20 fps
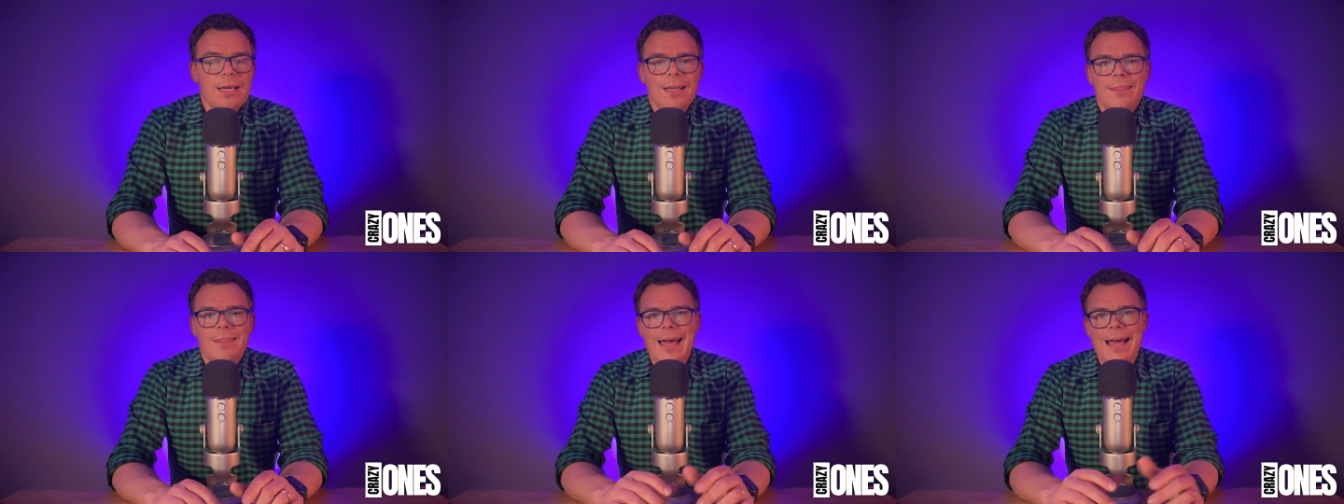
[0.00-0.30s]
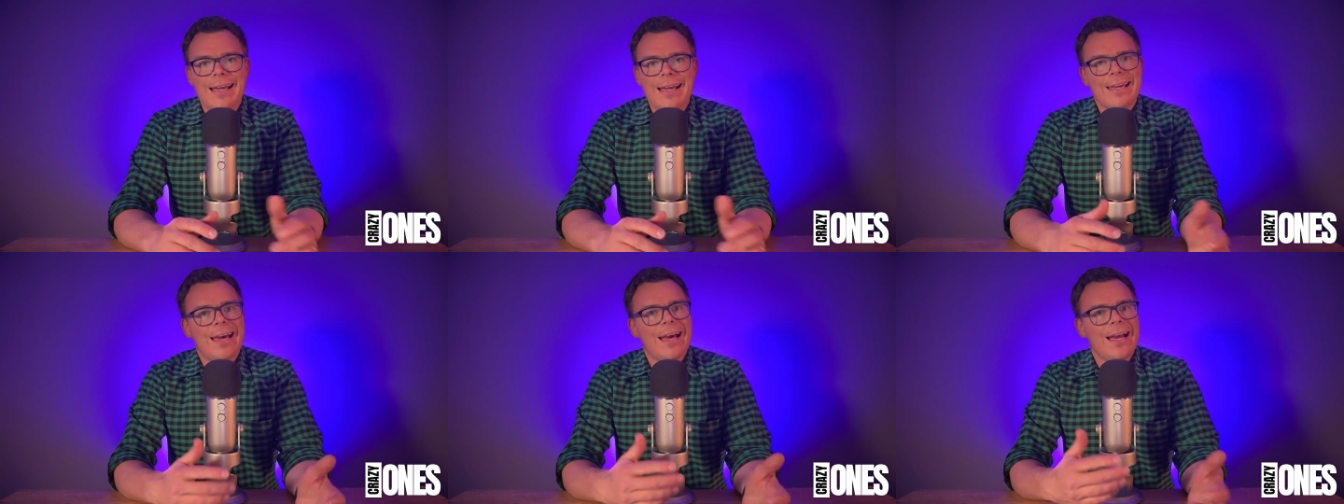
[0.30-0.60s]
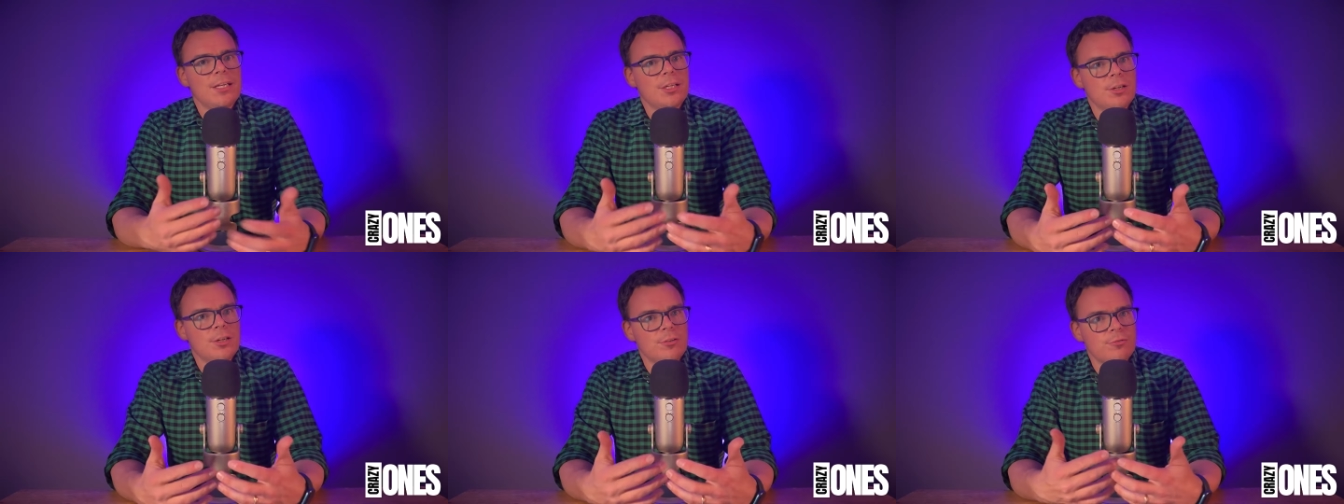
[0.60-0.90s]
That
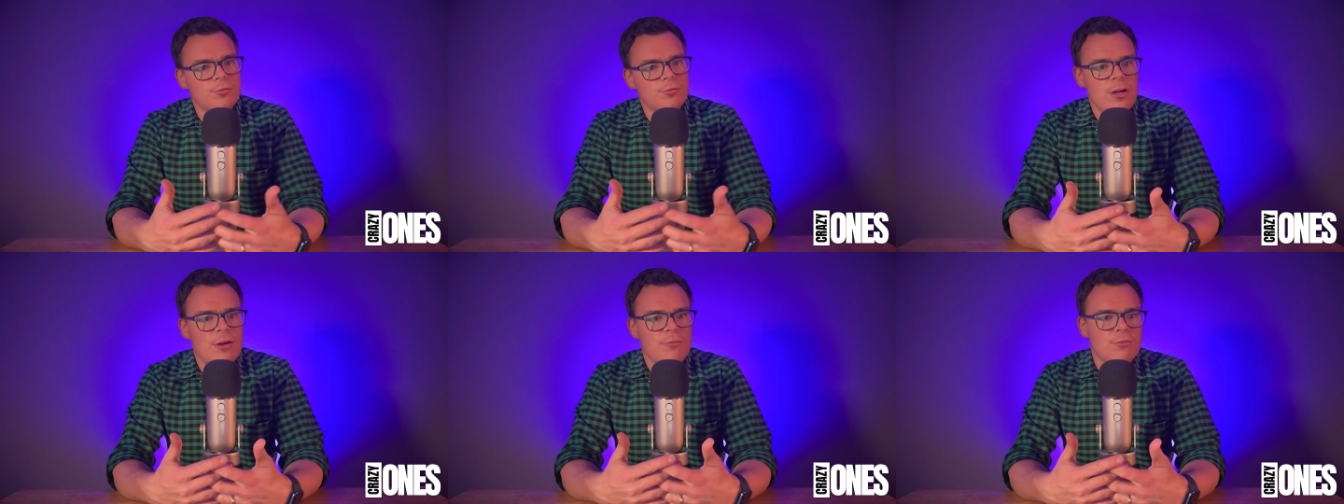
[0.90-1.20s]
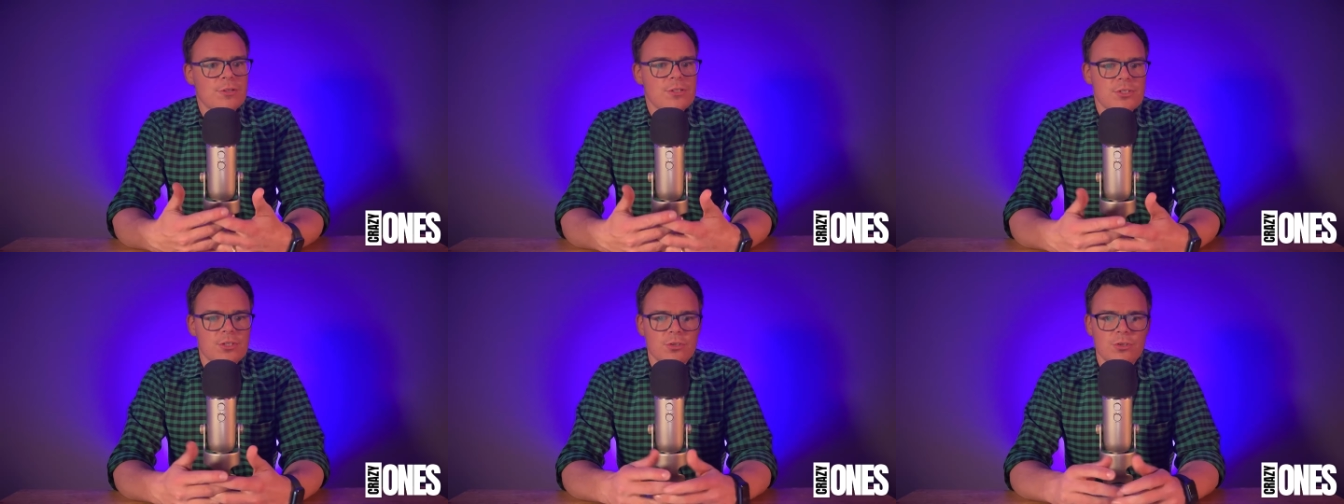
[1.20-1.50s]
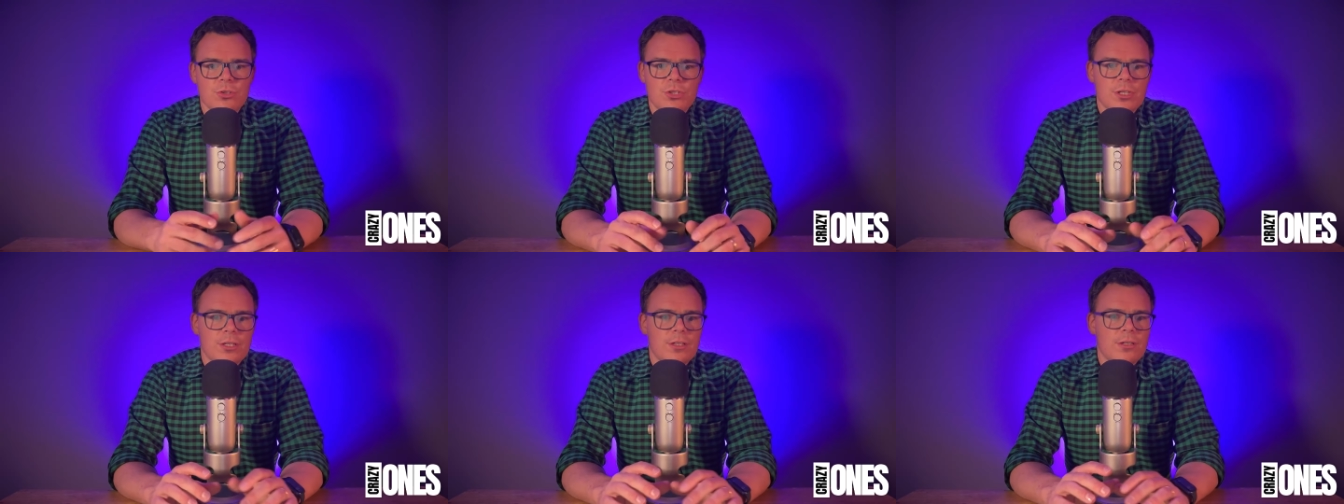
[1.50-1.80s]
kind of reference
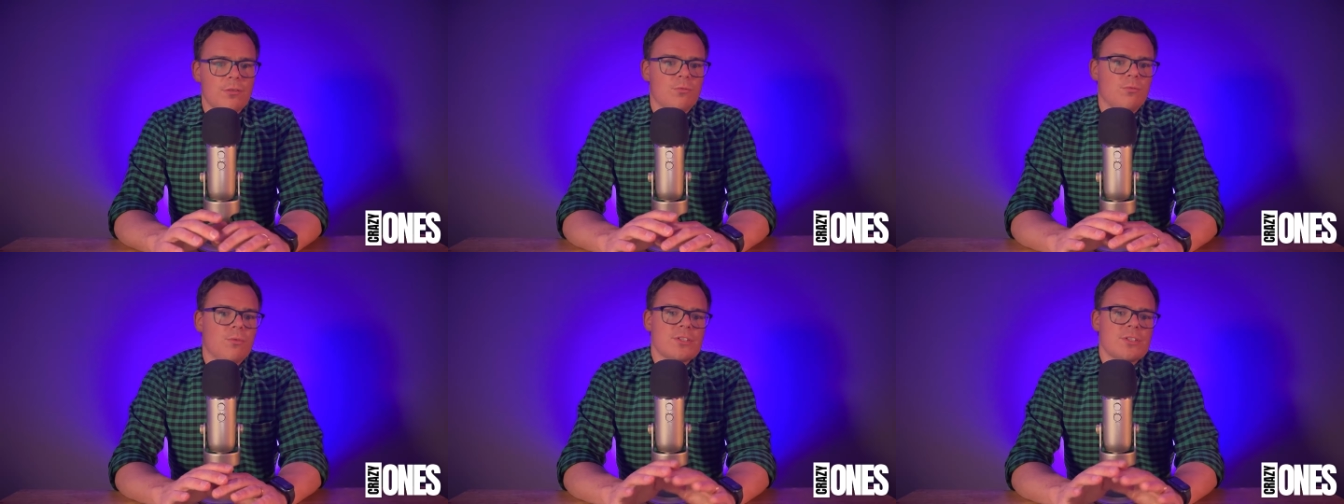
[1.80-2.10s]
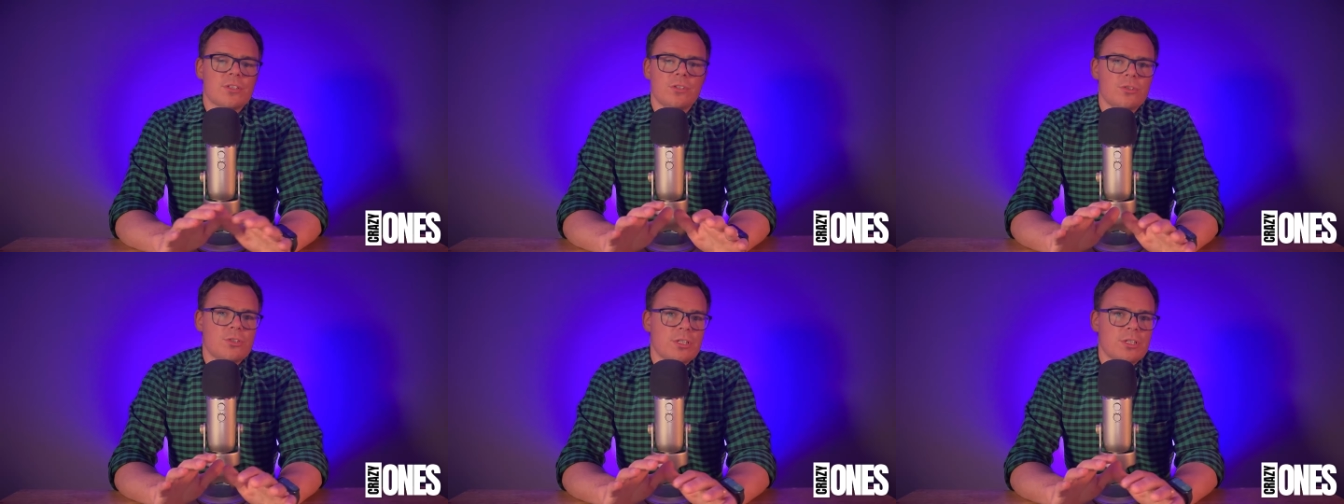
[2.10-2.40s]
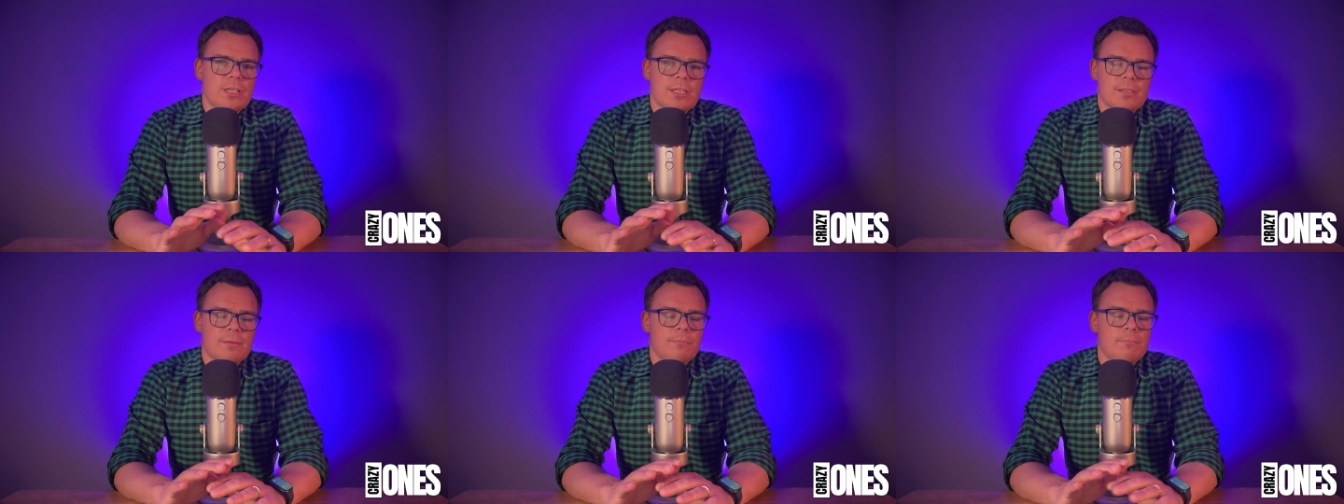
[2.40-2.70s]
solution
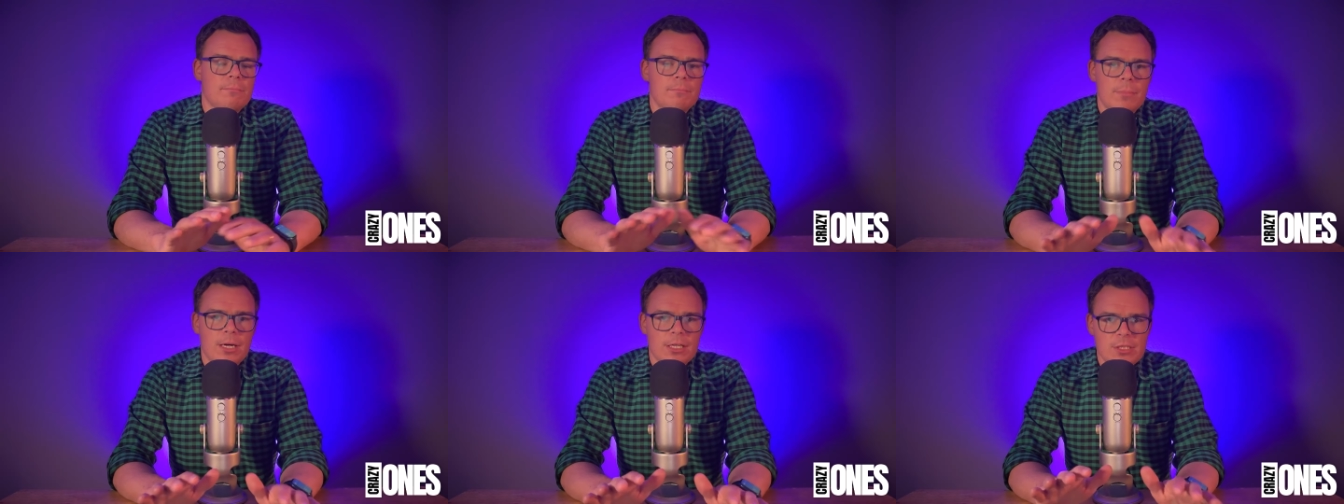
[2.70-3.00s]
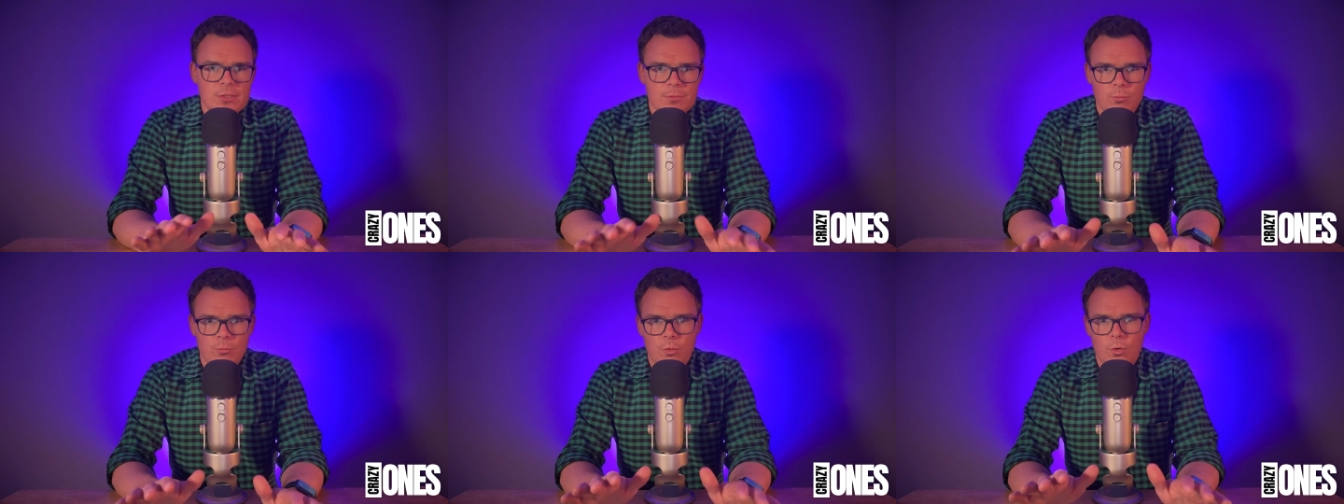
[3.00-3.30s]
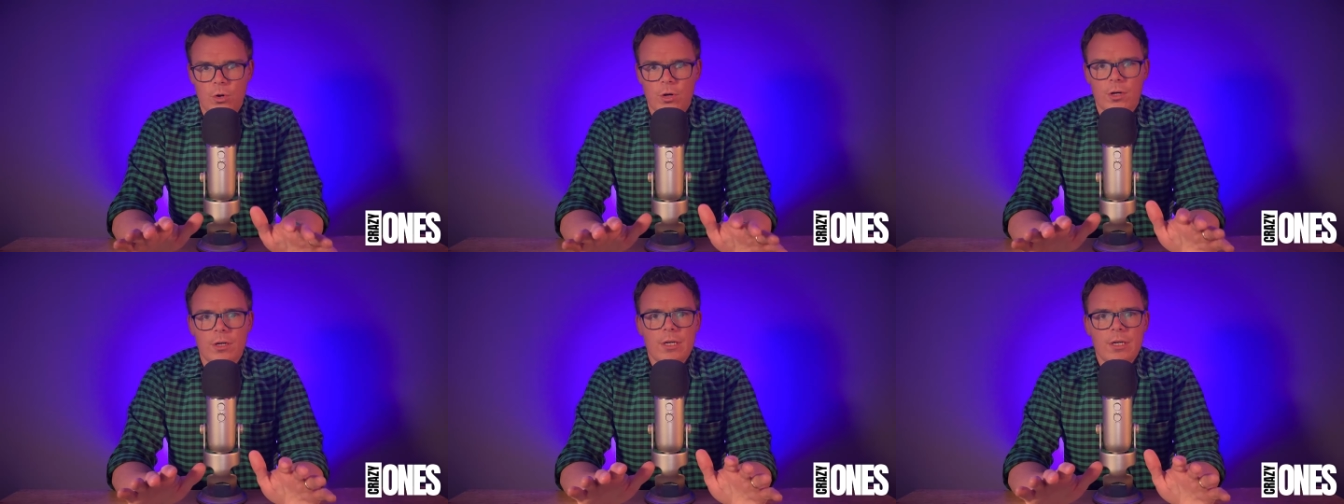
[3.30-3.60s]
resolution is much
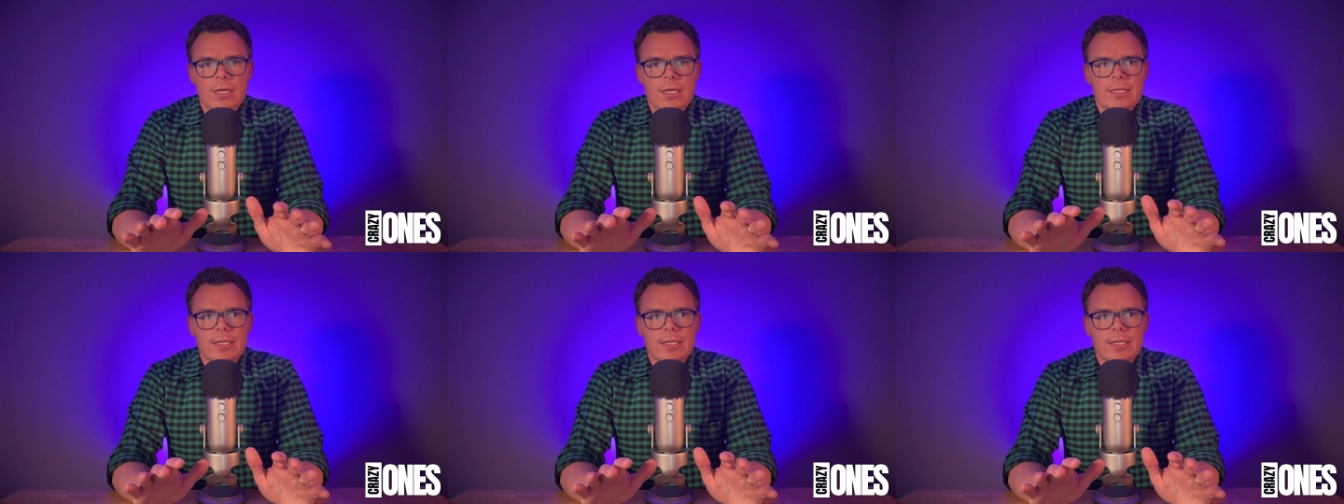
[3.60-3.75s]
more